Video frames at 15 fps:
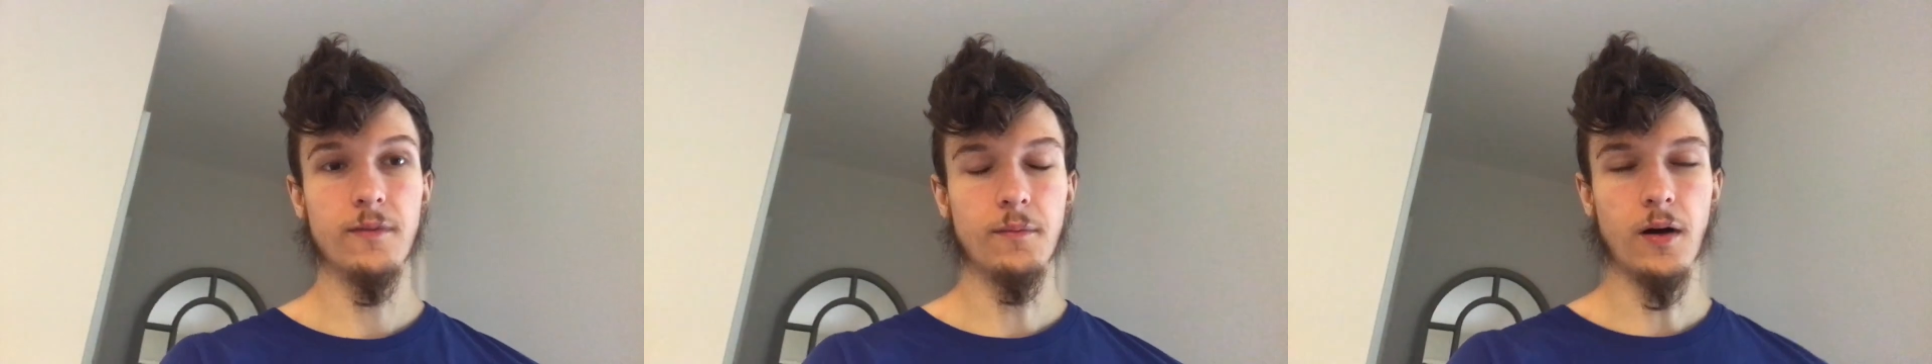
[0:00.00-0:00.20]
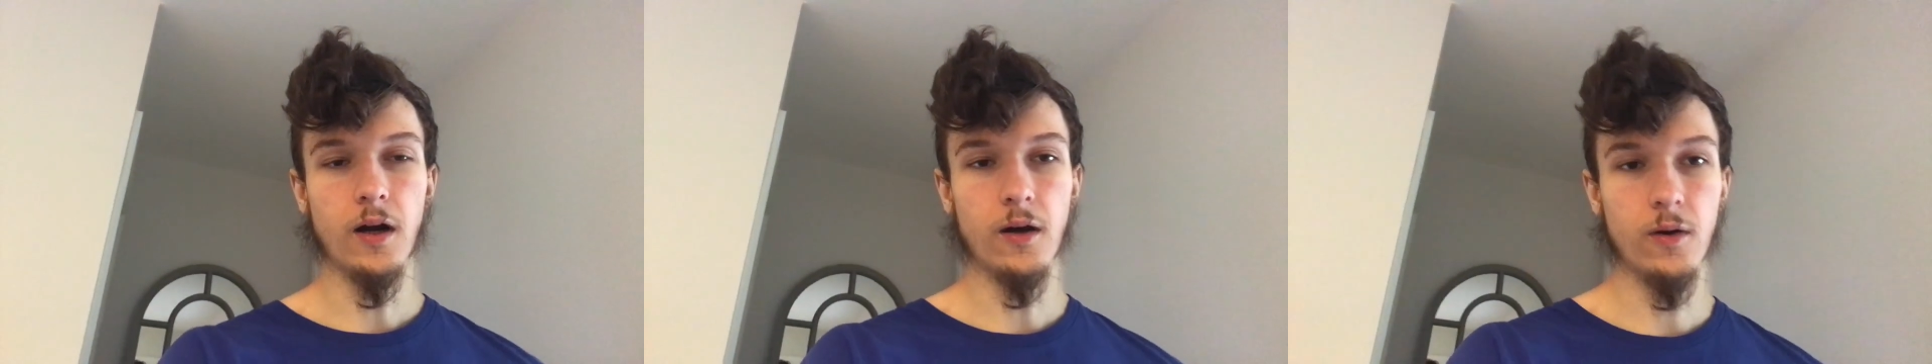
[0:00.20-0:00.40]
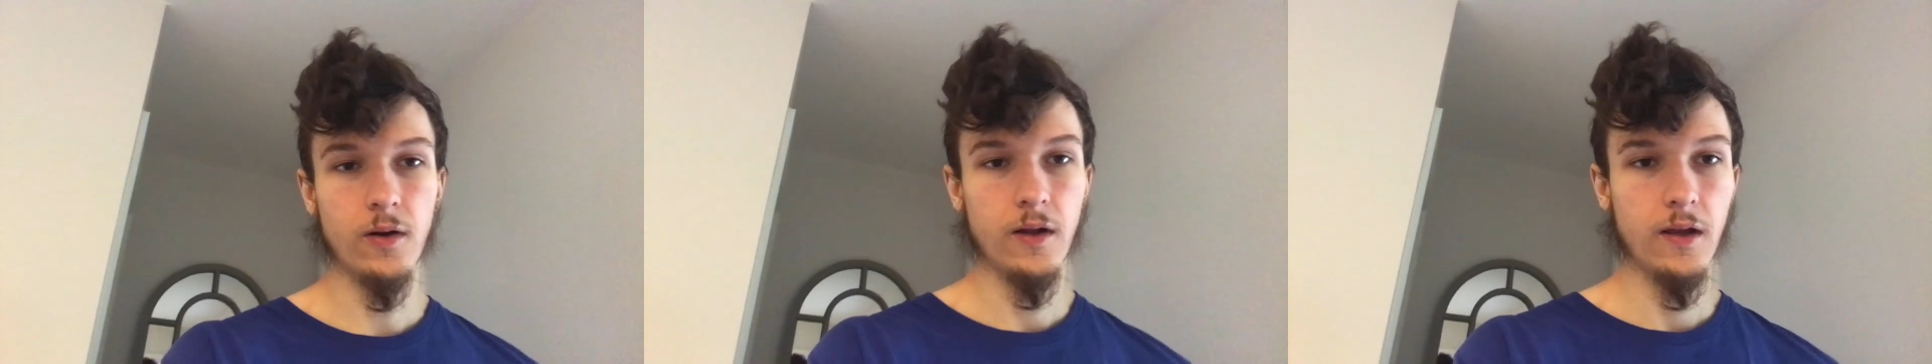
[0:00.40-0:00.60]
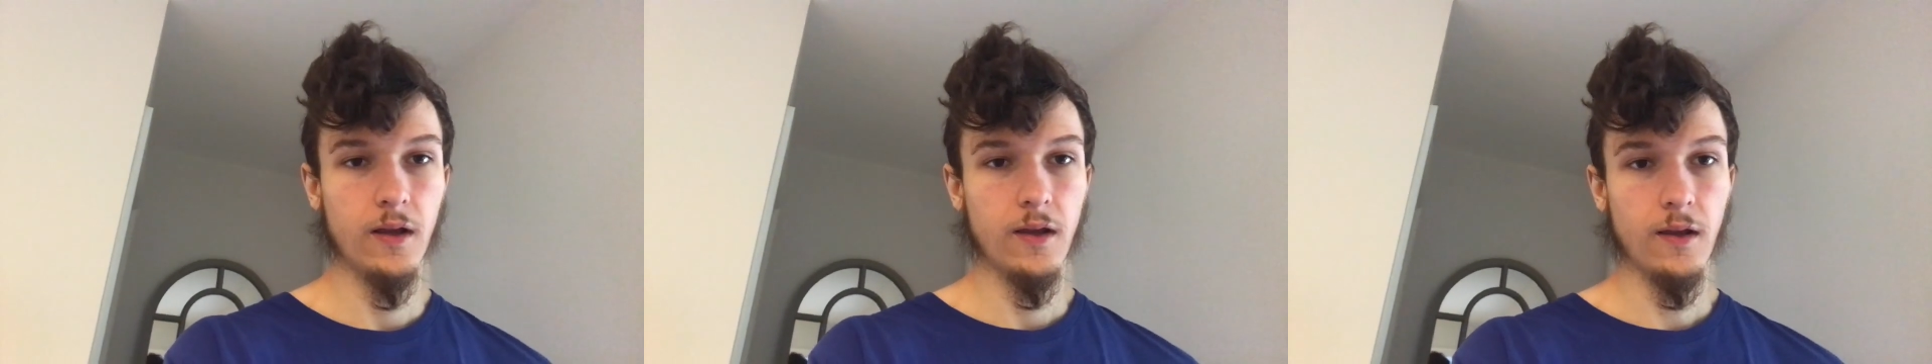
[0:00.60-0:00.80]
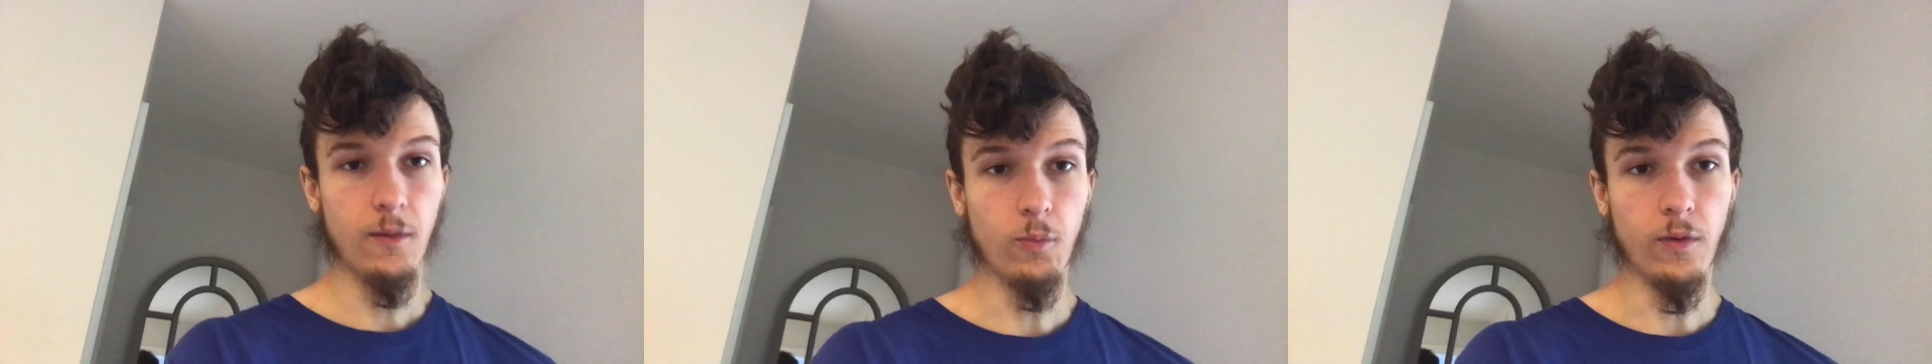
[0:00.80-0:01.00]
tomorrow,
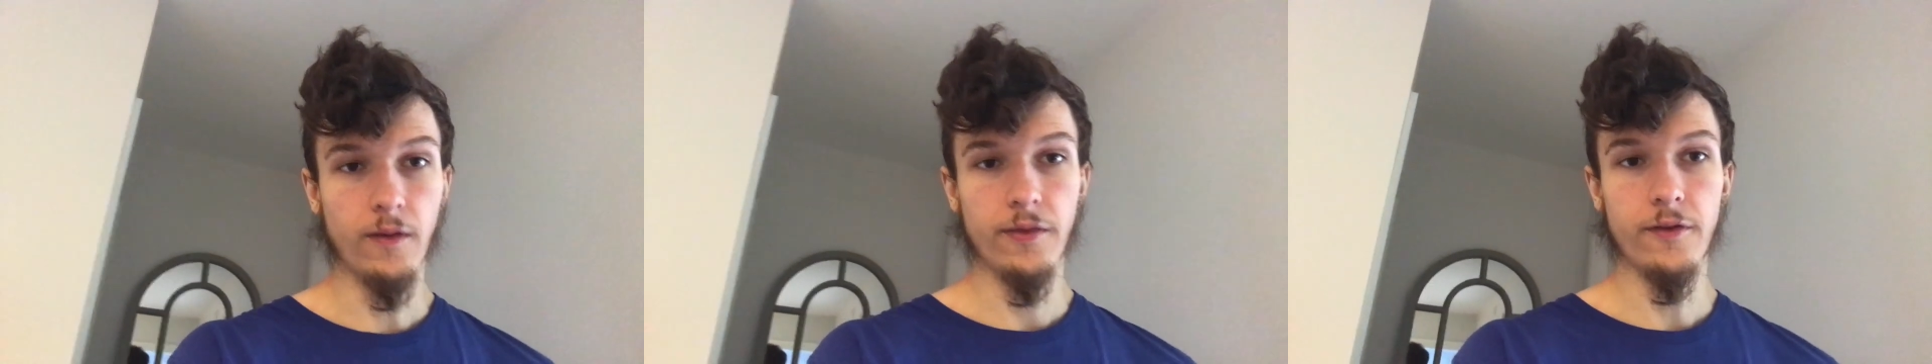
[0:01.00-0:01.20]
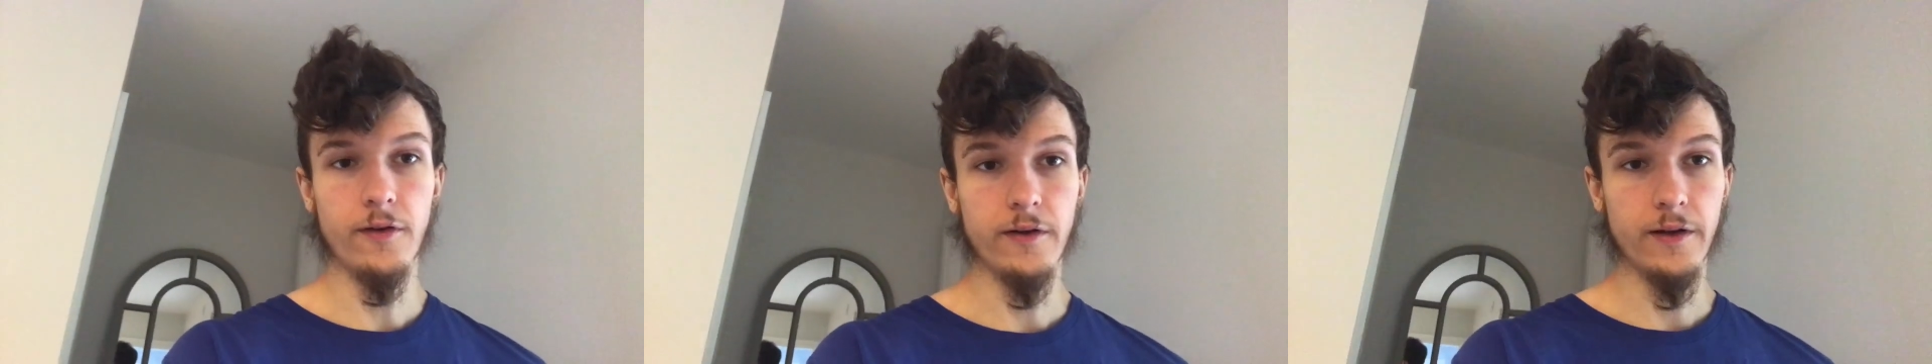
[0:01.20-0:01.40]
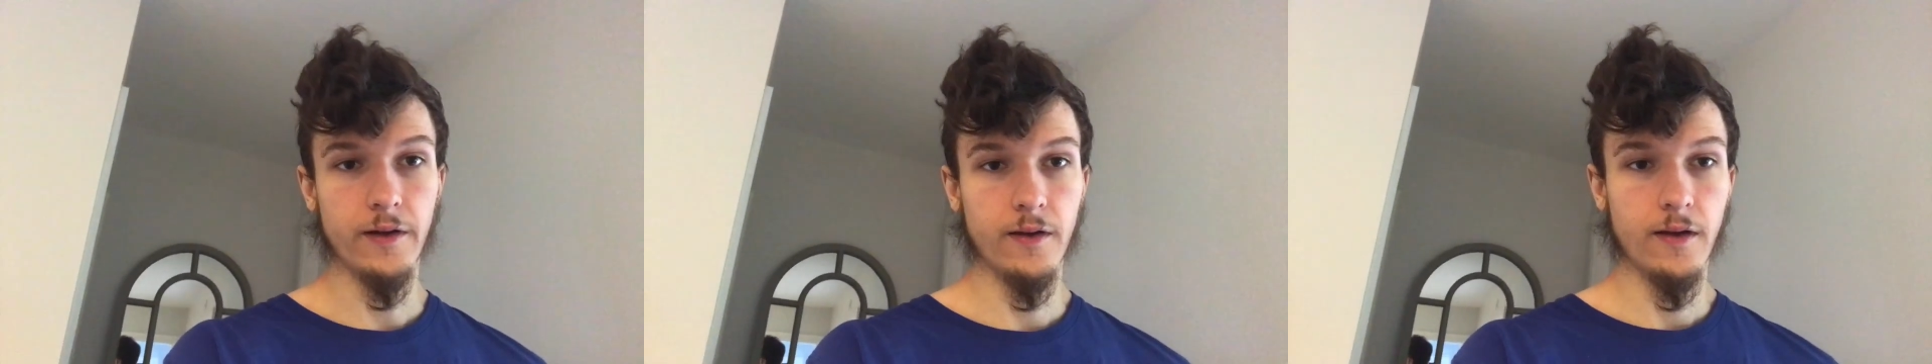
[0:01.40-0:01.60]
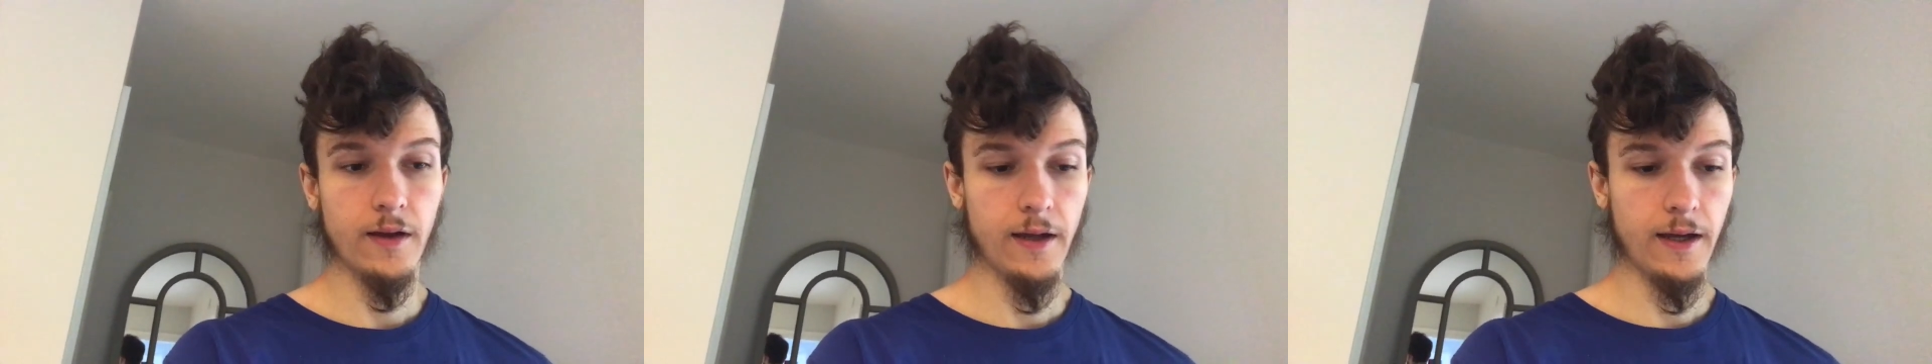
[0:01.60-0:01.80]
1:30.